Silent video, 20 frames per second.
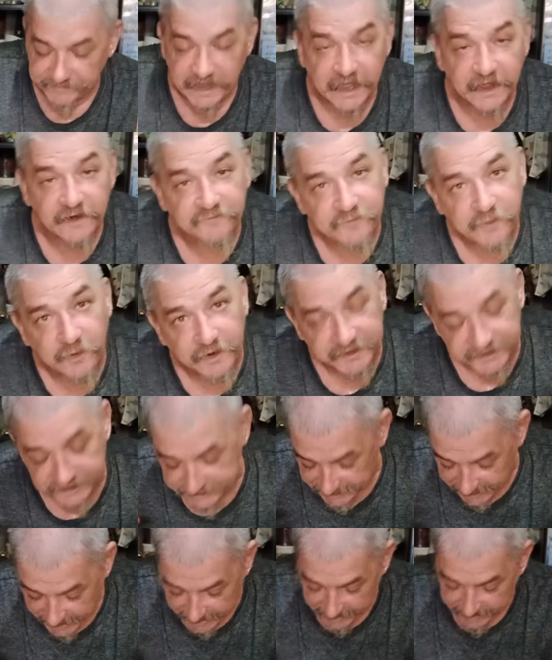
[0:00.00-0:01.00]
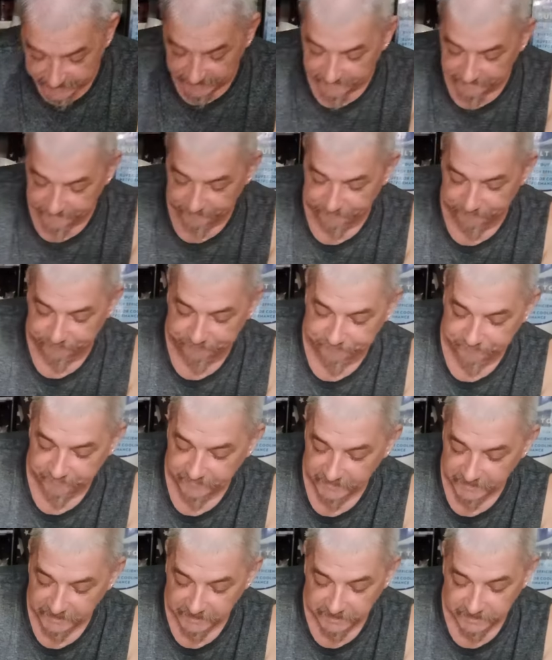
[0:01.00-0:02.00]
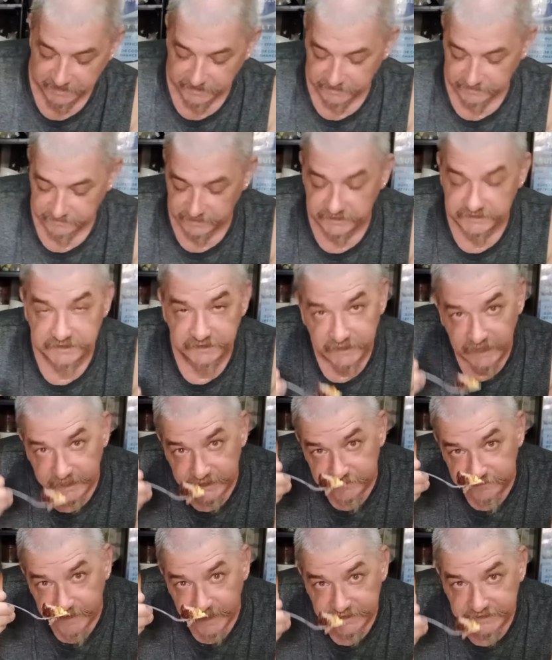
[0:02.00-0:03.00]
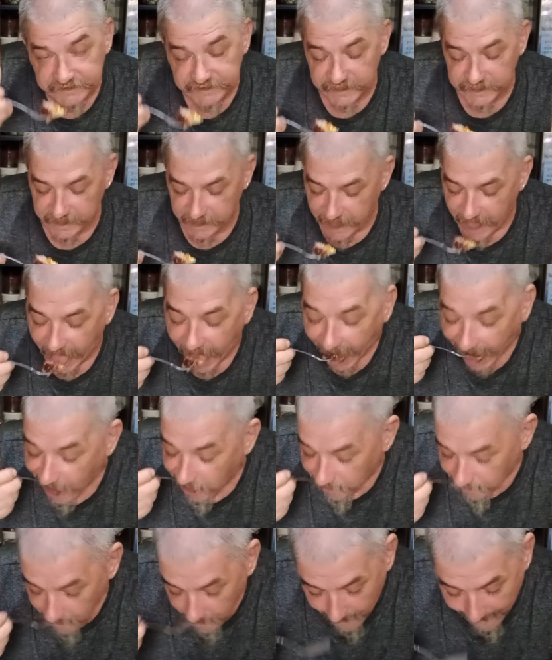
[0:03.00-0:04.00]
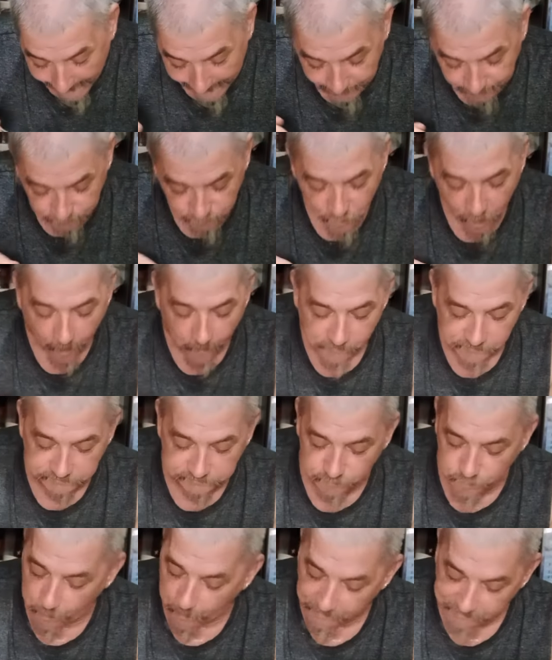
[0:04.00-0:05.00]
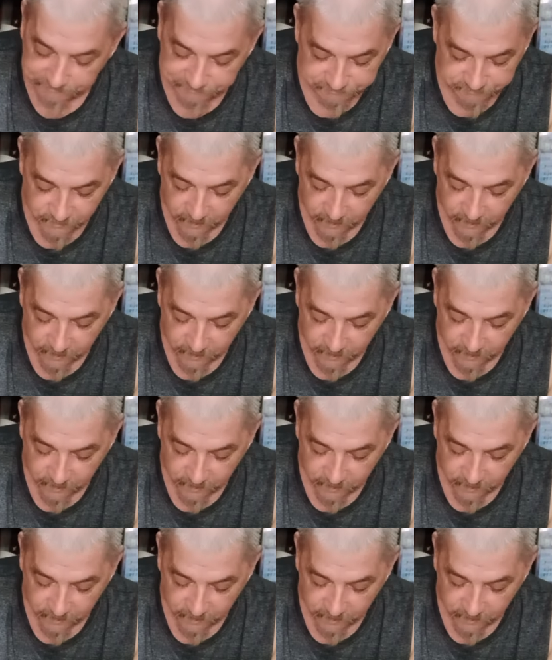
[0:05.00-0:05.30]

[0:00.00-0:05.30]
can't afford a steak. It's the next best thing. Mm.